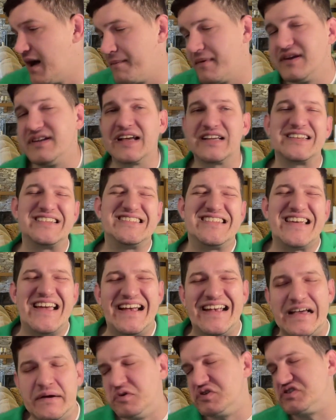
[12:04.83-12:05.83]
and Texas
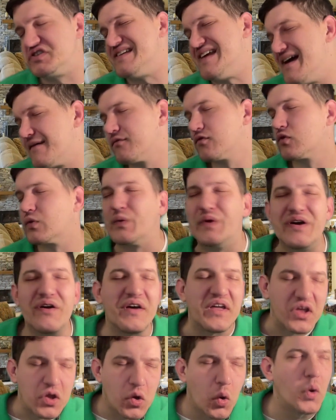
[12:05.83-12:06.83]
A&M was never
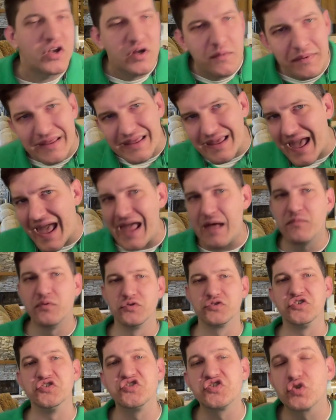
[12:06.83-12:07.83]
really going to be able
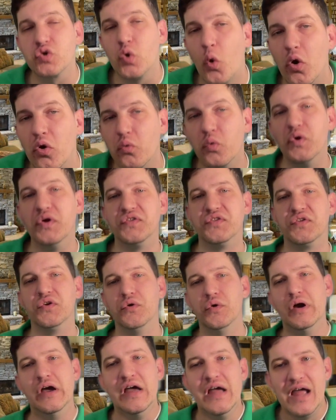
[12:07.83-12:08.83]
to score with you.